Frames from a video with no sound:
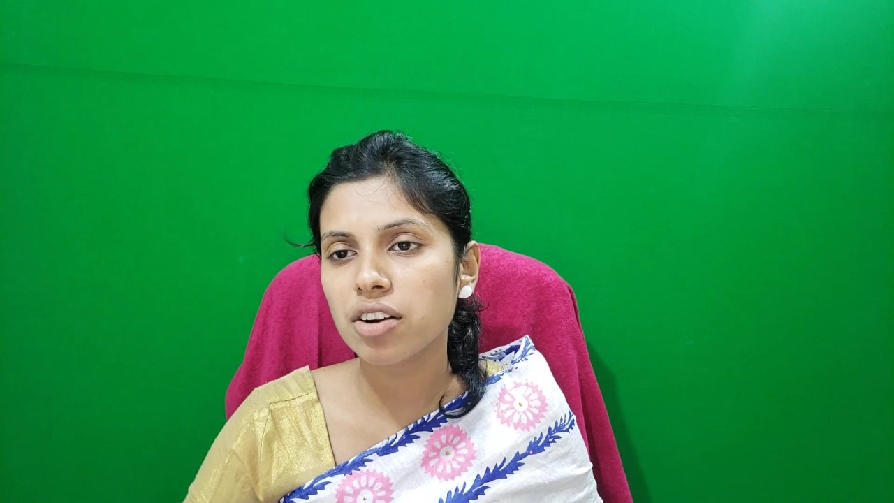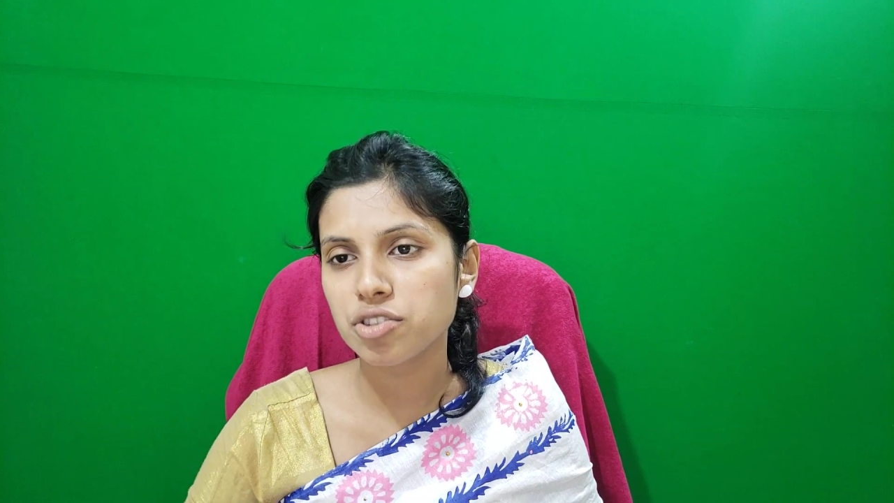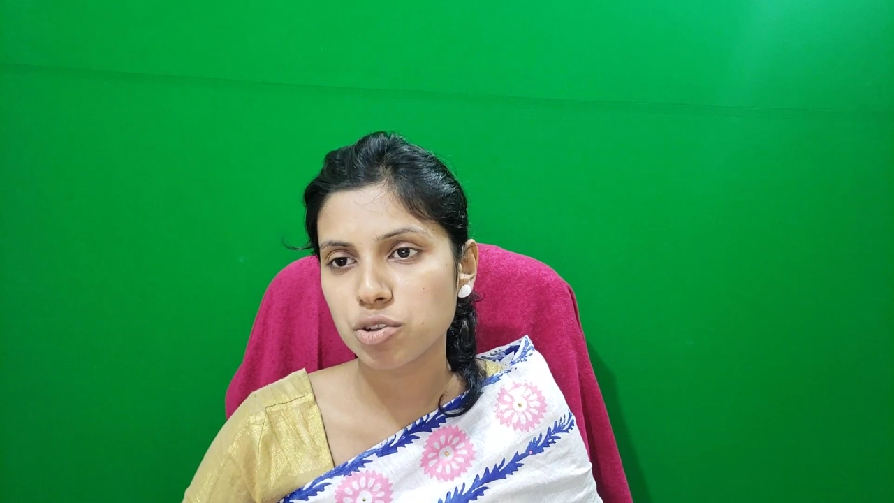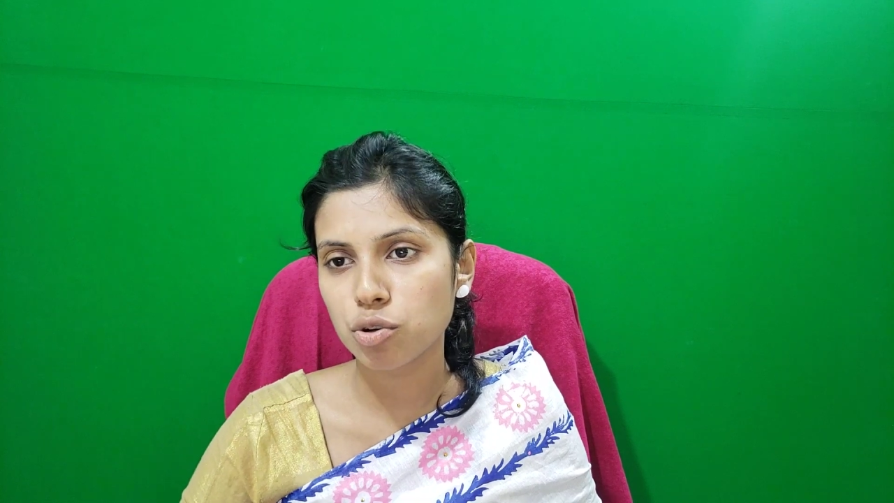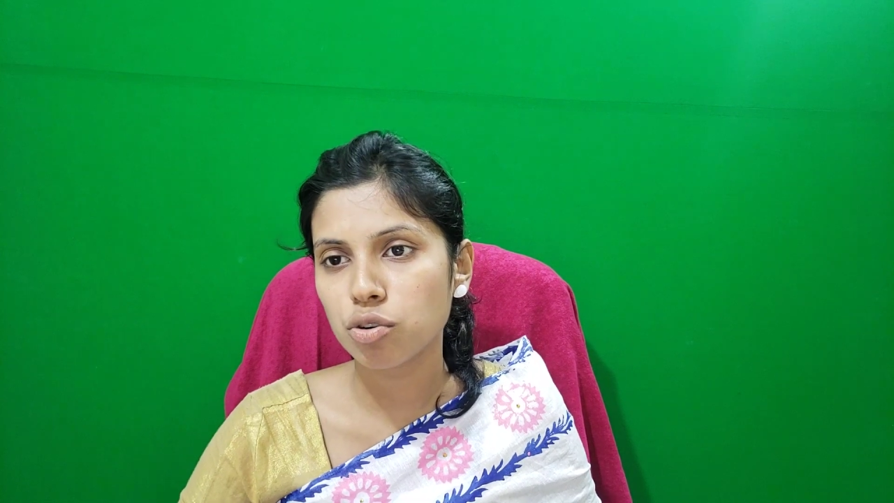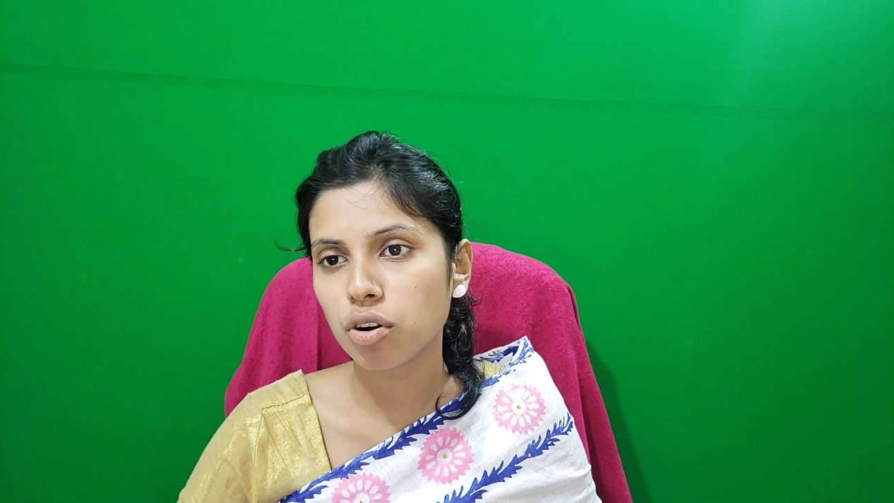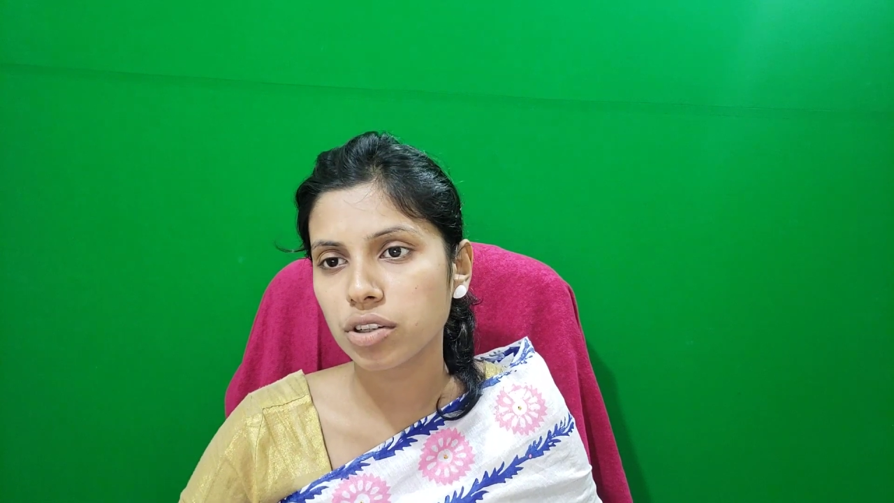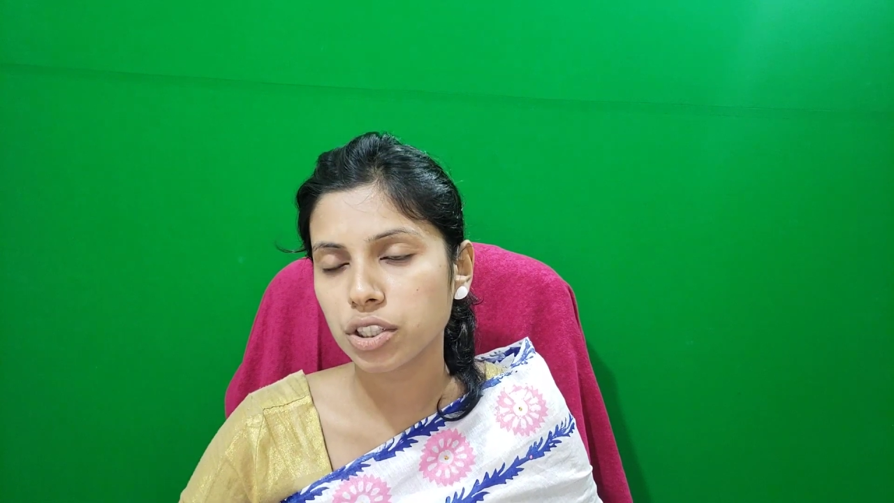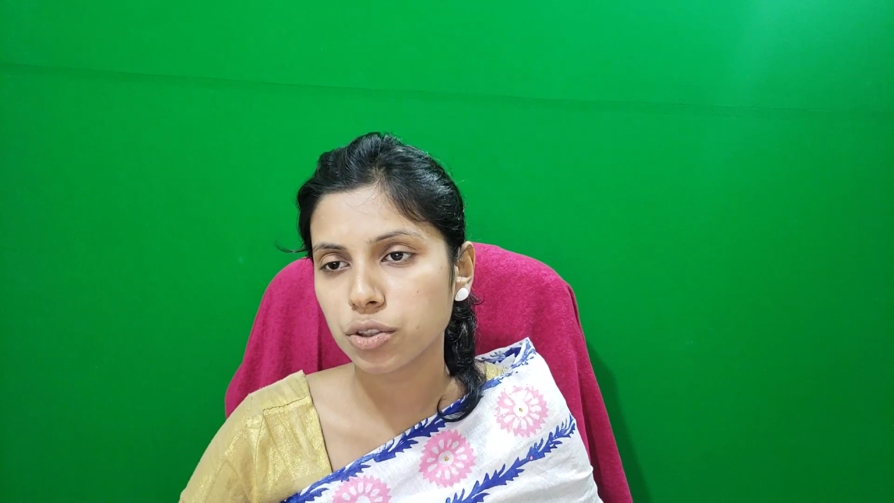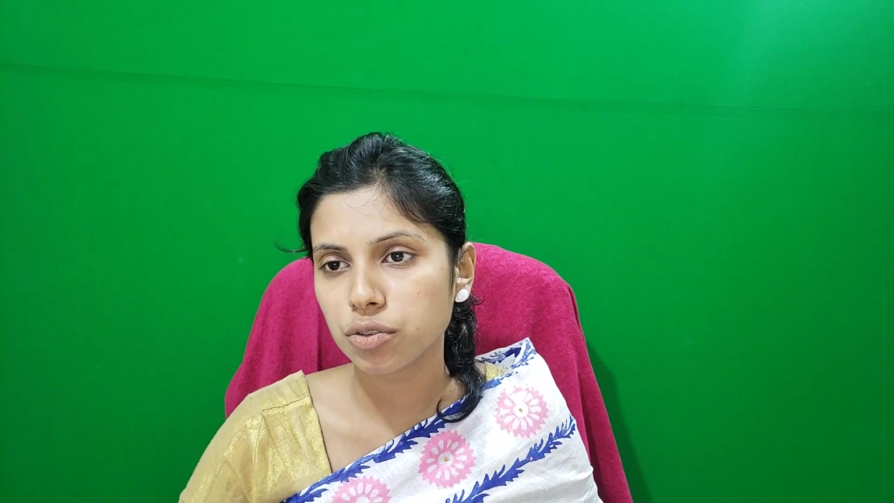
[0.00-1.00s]
or snow
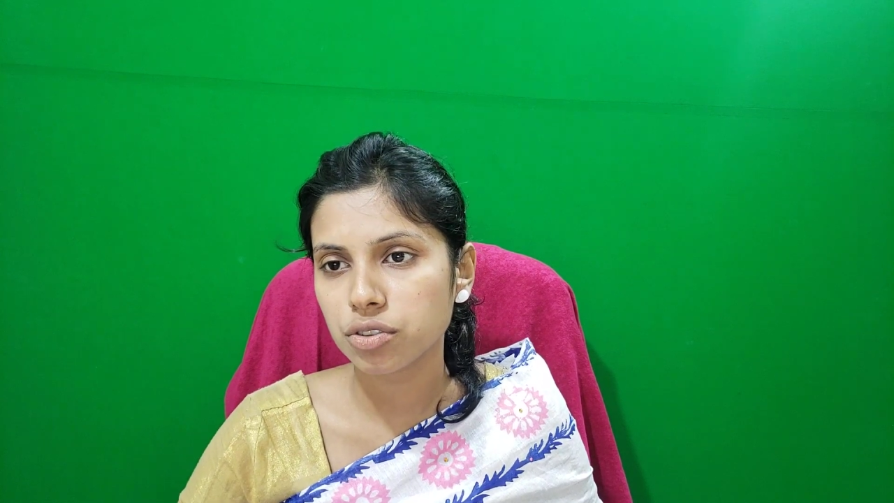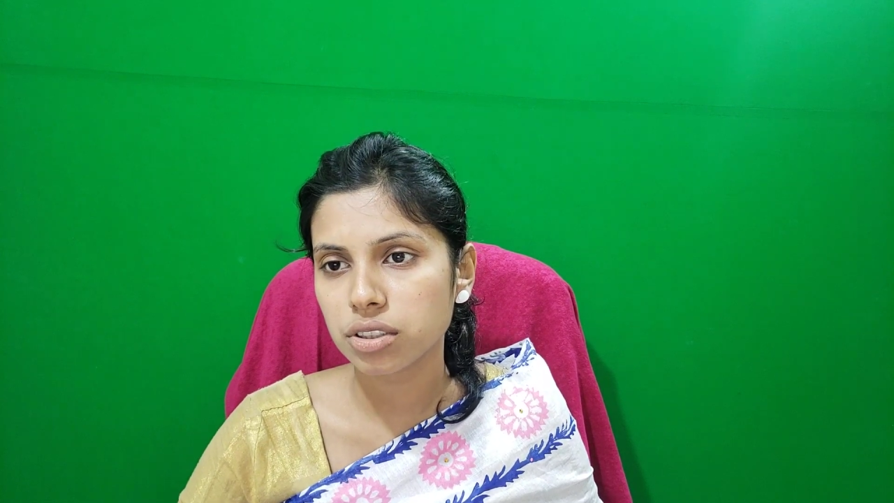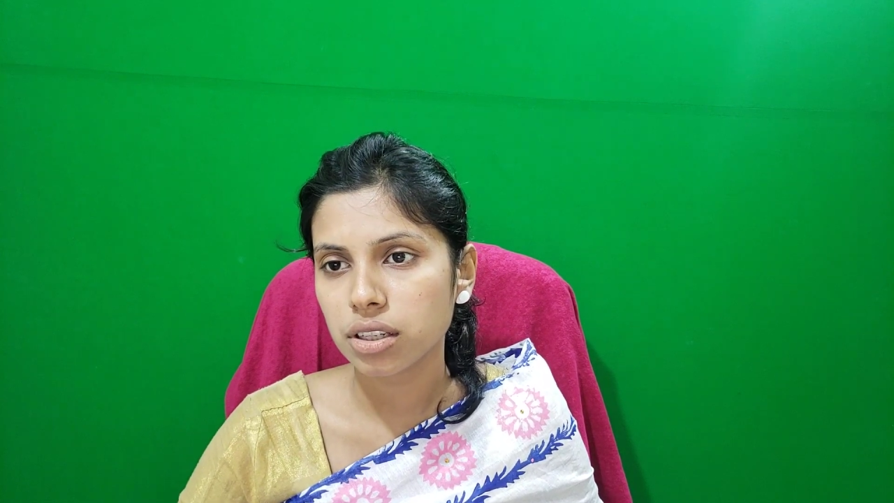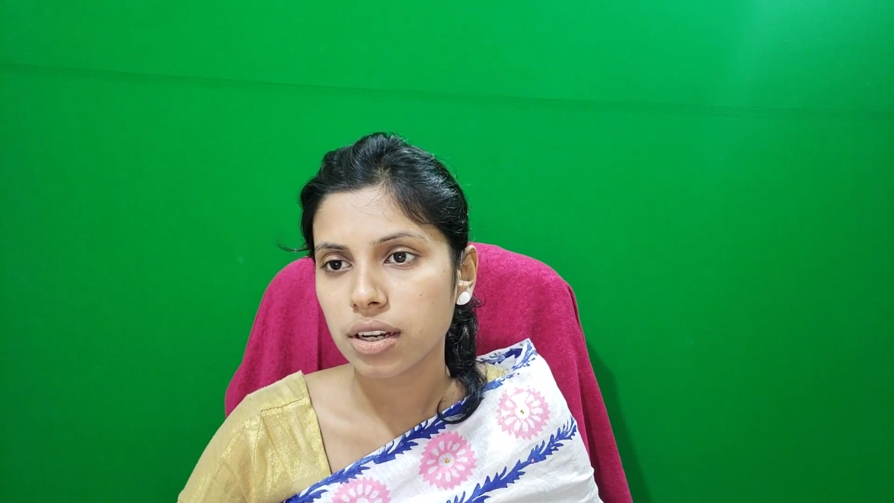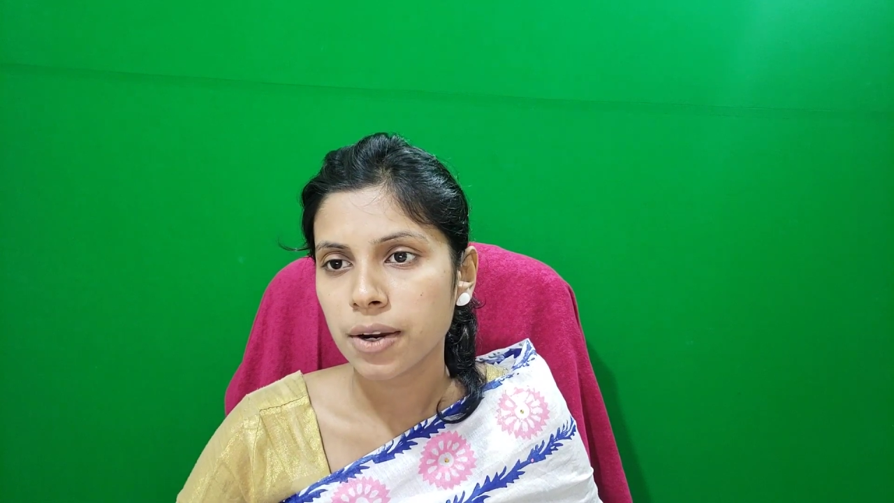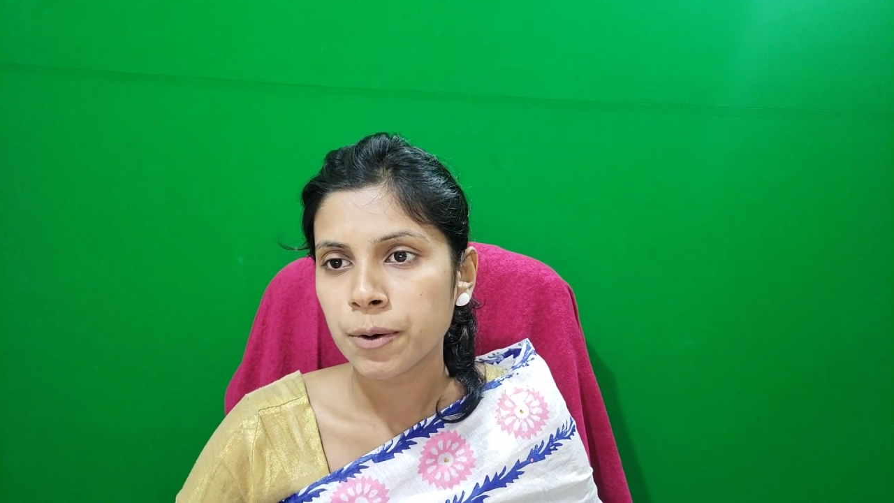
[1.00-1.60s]
conditions.